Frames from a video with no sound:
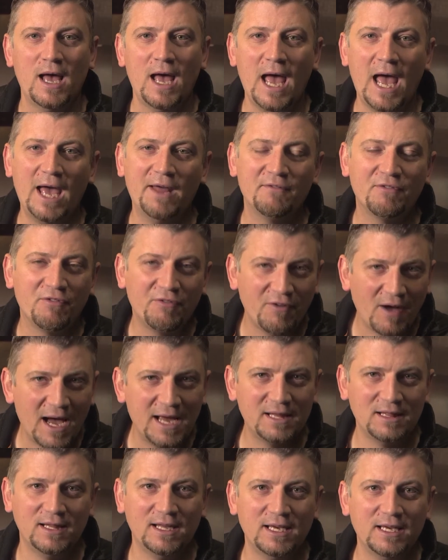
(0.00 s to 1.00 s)
And
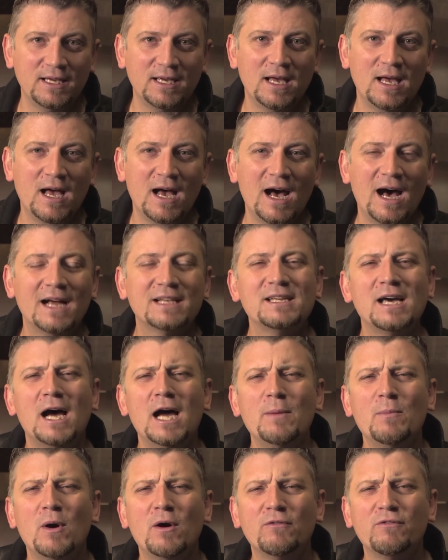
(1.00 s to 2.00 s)
finally, a
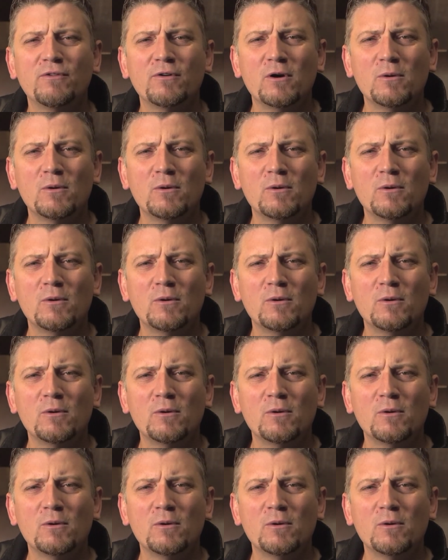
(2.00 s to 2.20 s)
time of